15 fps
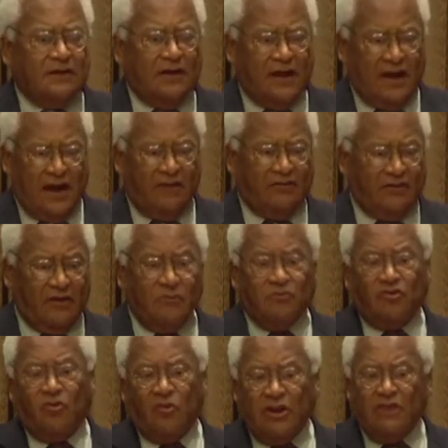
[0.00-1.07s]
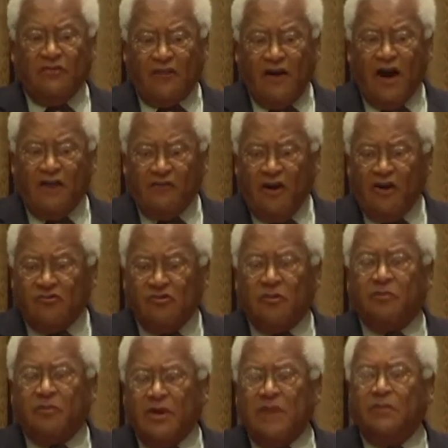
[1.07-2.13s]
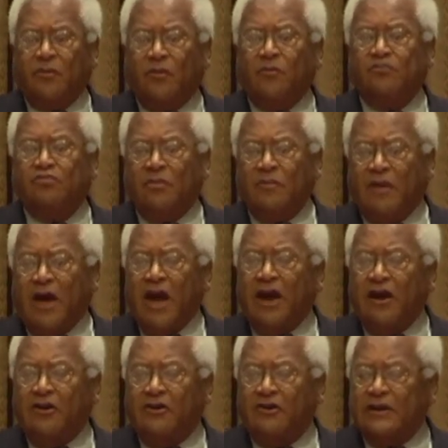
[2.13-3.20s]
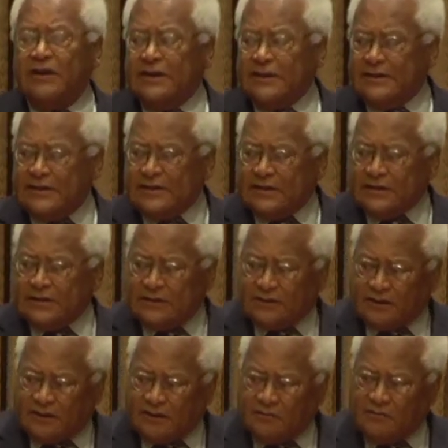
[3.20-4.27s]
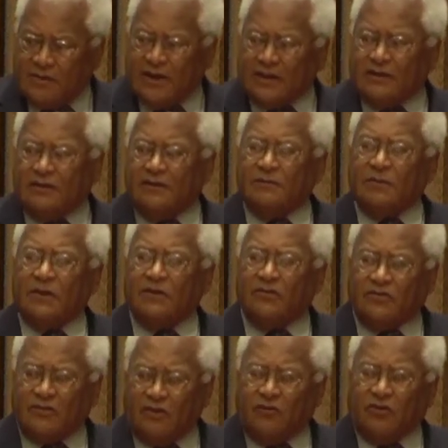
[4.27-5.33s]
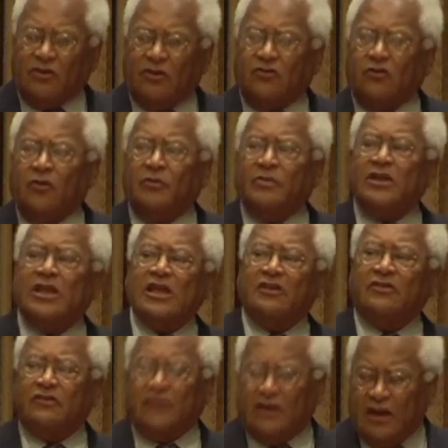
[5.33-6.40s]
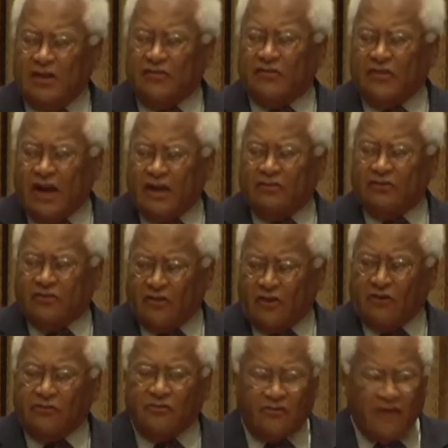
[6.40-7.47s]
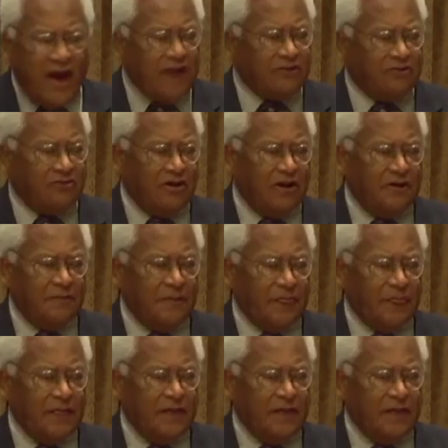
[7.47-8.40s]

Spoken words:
They had some 2,500 people prepared to commit civil disobedience against that salt factory.